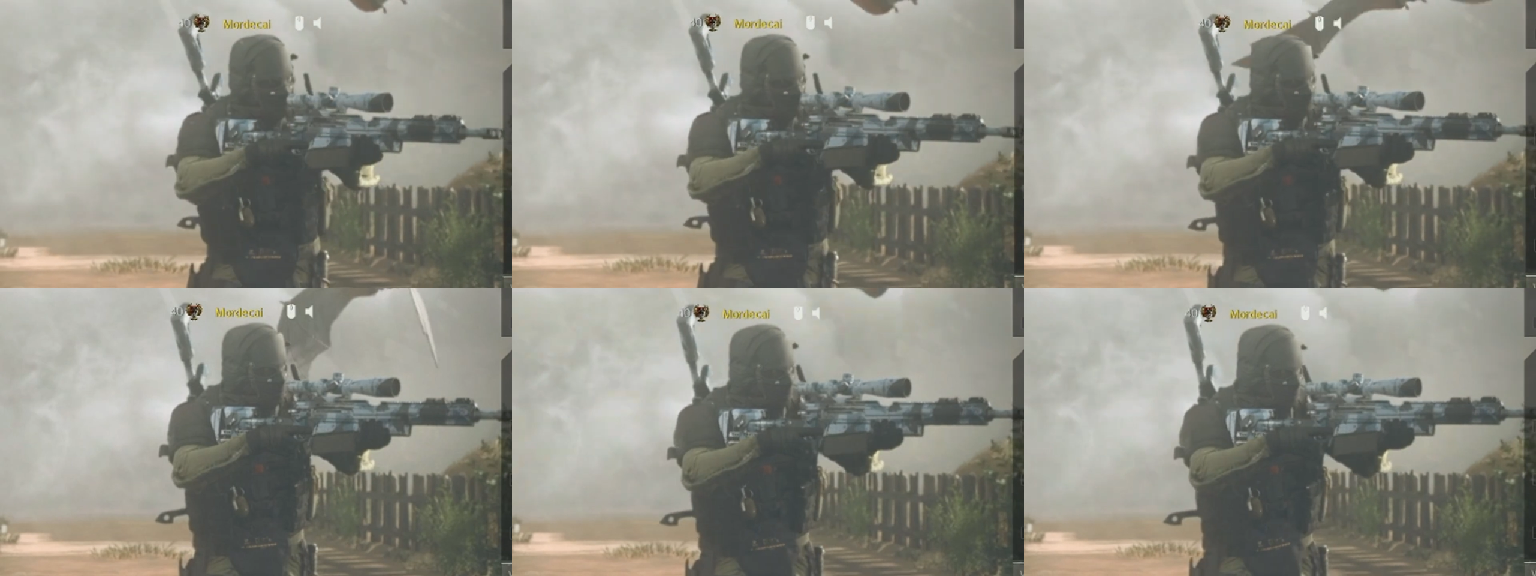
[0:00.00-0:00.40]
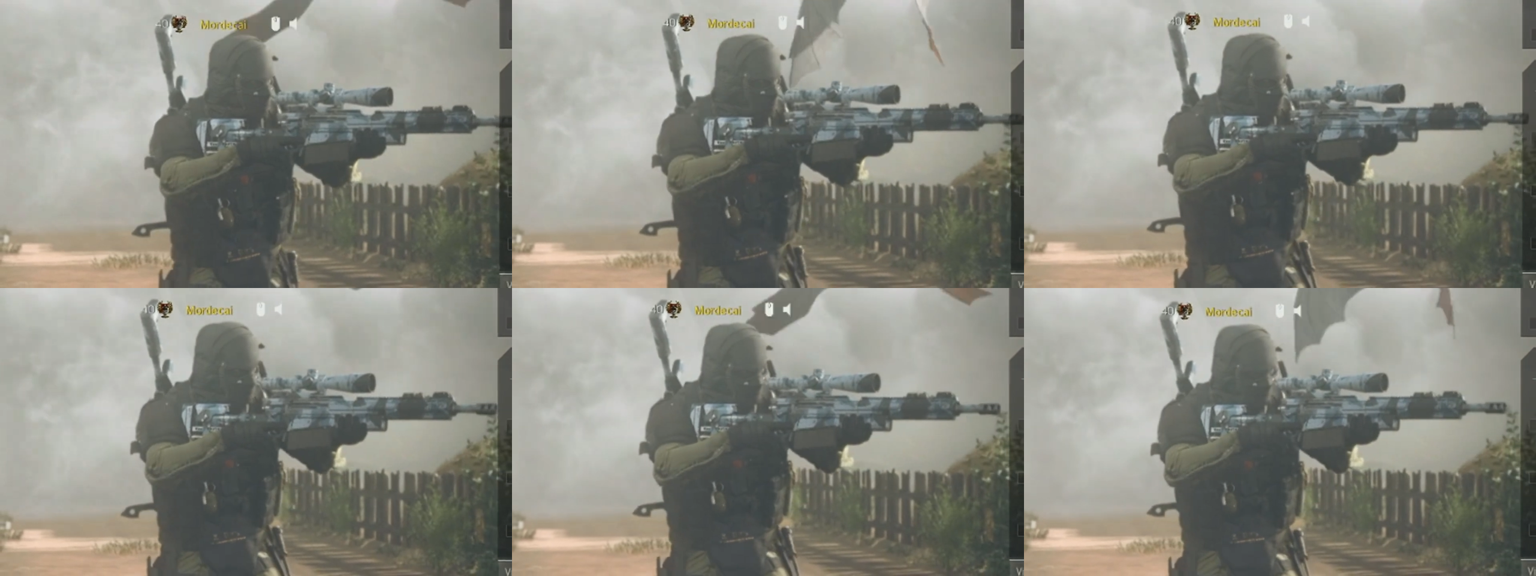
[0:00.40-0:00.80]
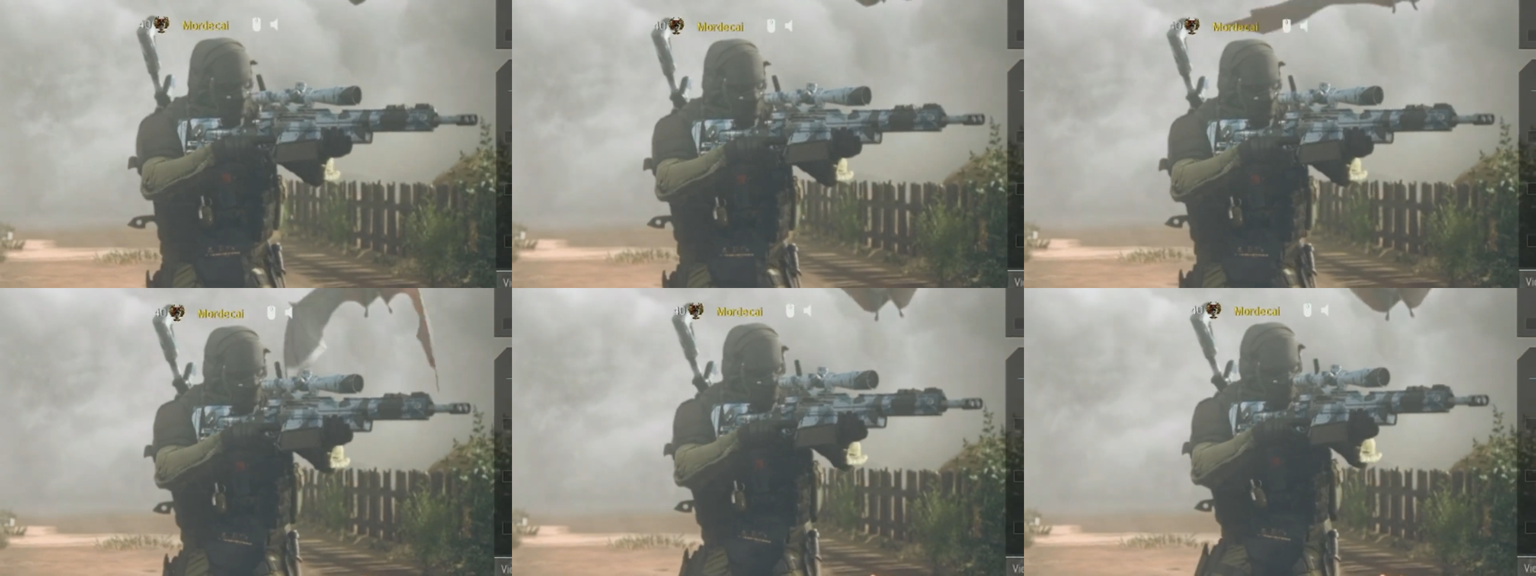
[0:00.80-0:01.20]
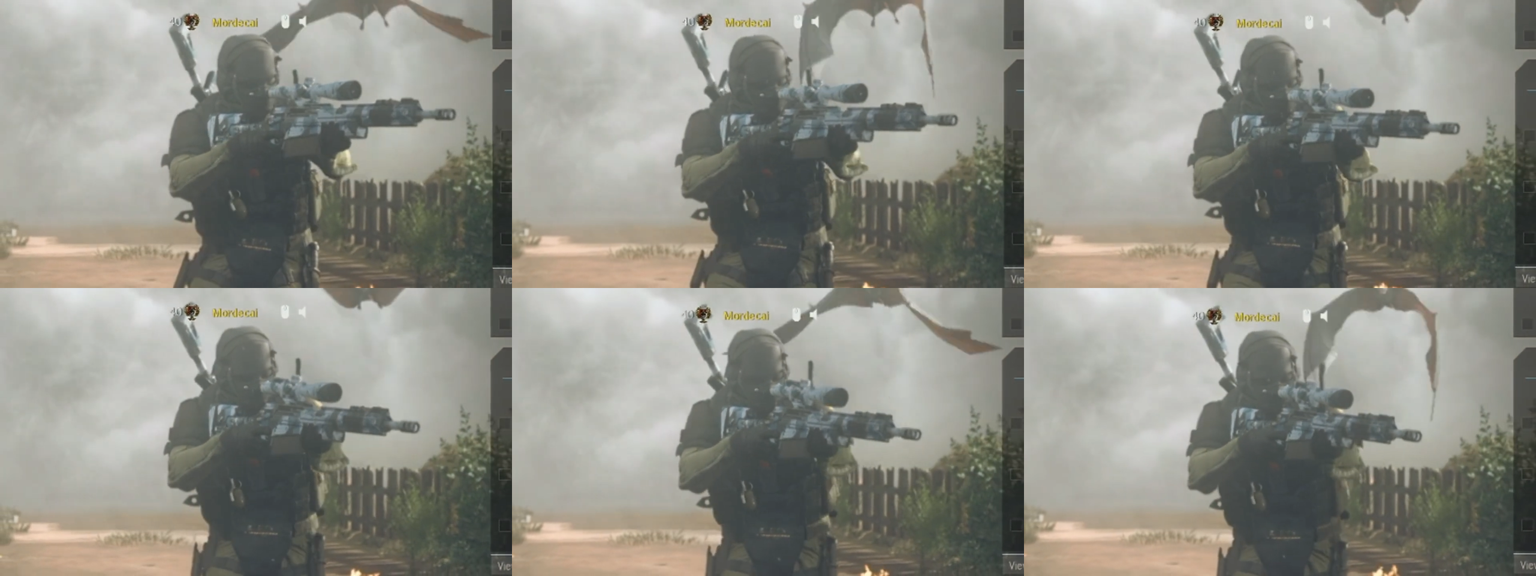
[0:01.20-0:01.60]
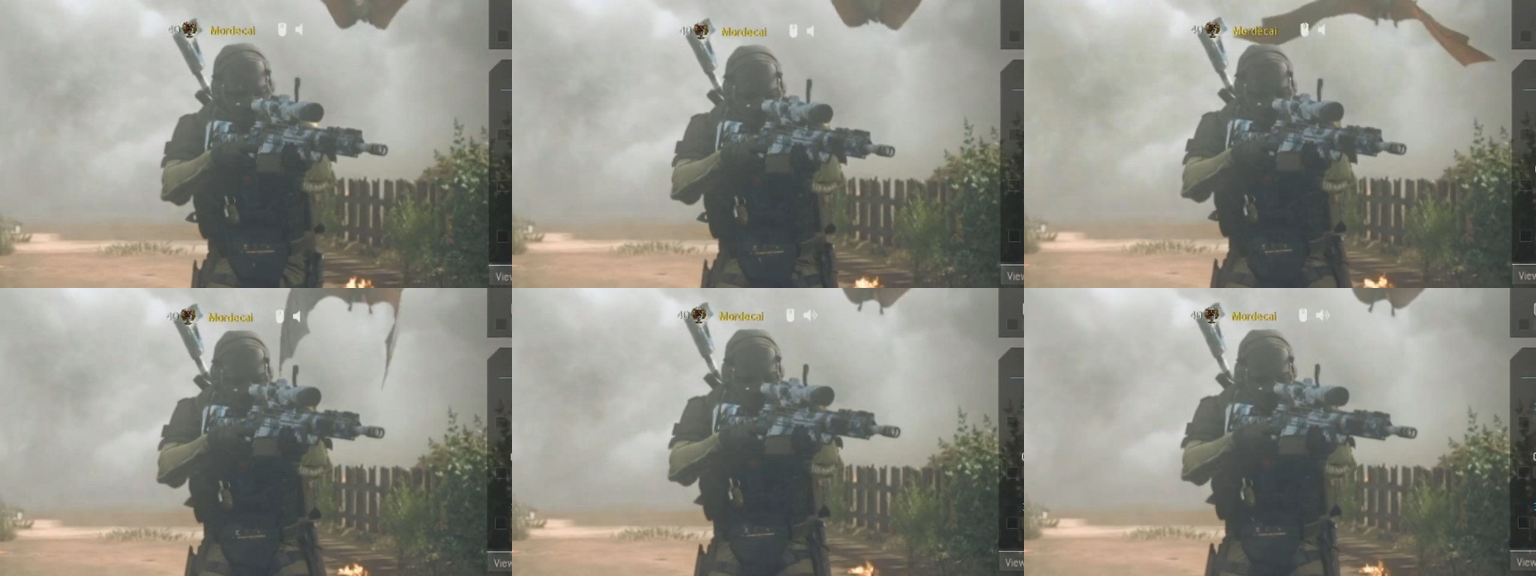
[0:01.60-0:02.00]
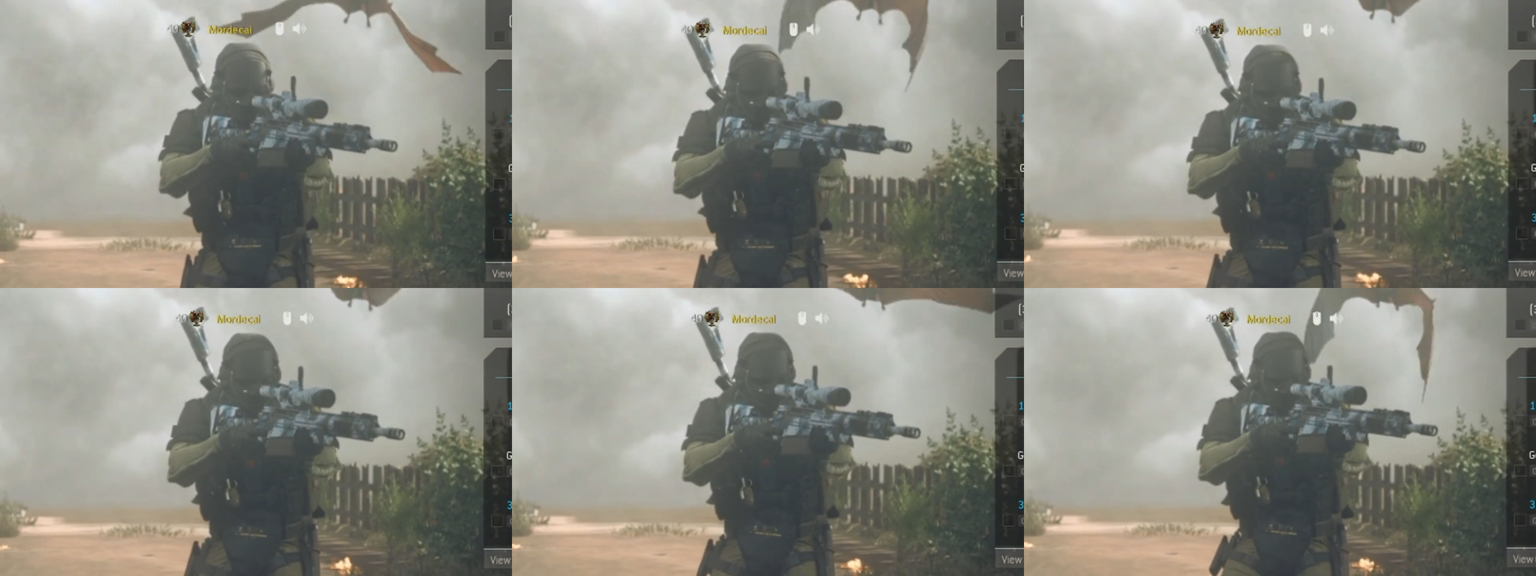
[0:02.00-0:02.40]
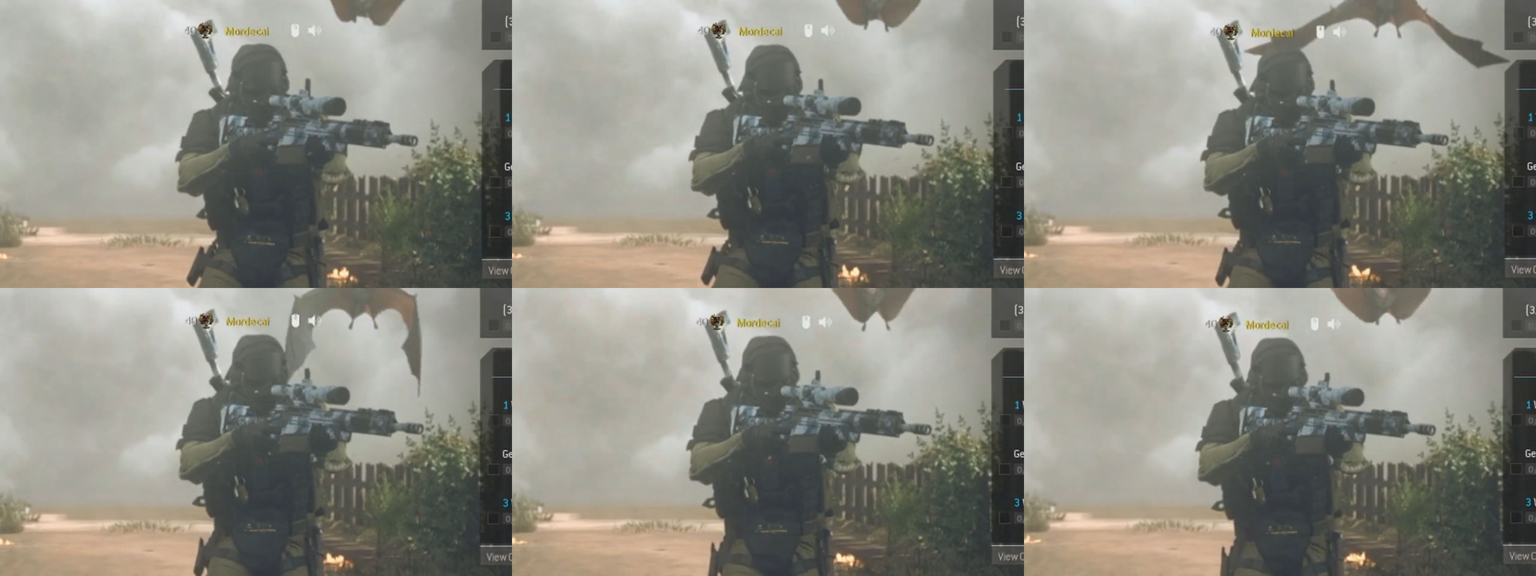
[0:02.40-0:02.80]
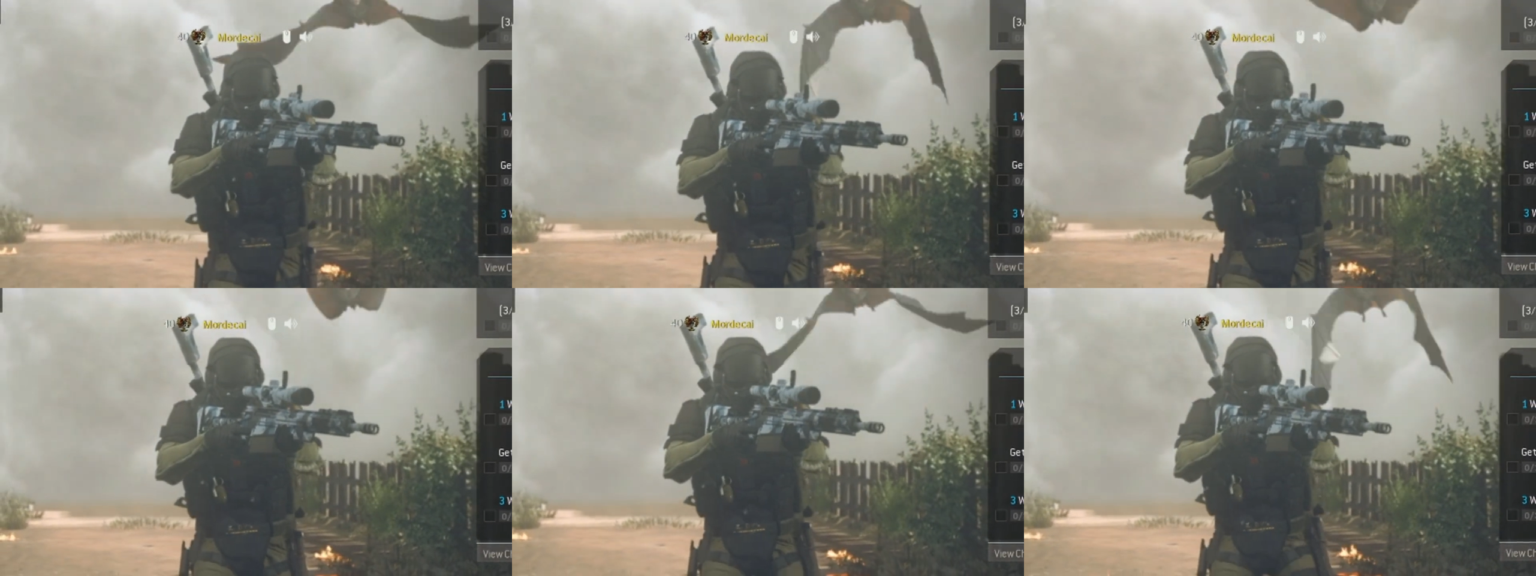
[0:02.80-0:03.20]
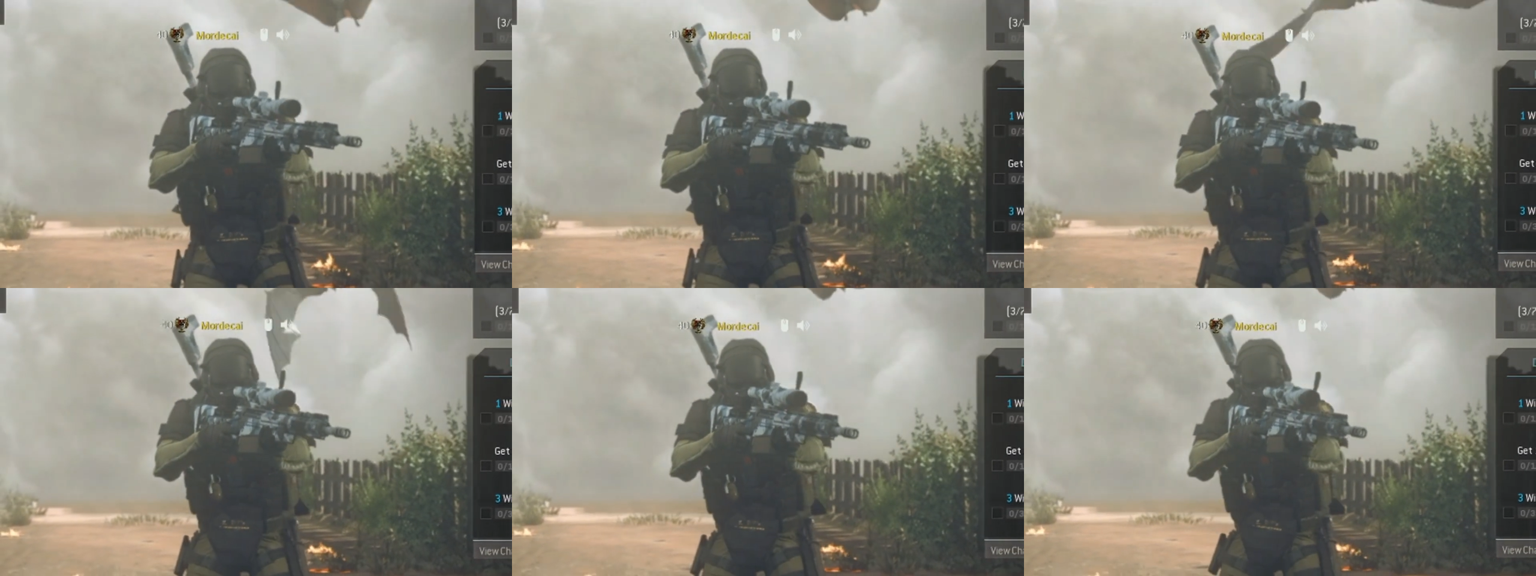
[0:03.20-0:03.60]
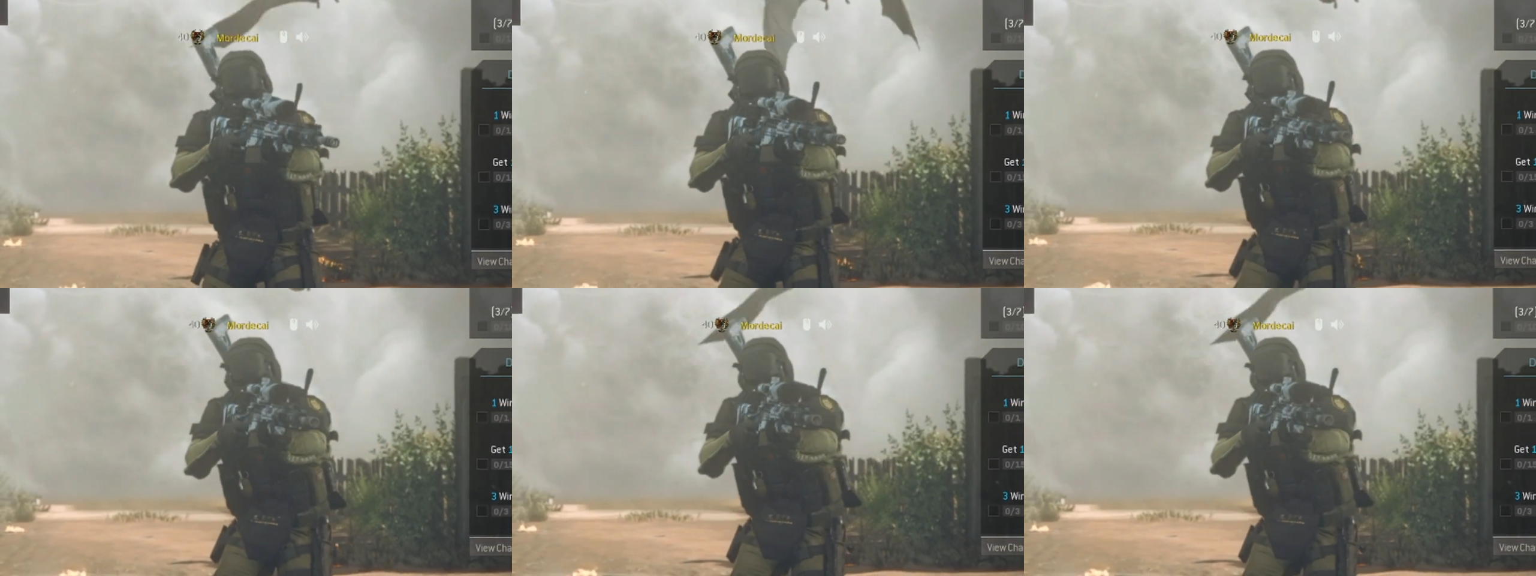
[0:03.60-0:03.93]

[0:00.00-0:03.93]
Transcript: No face is visible, so there are no lips to read.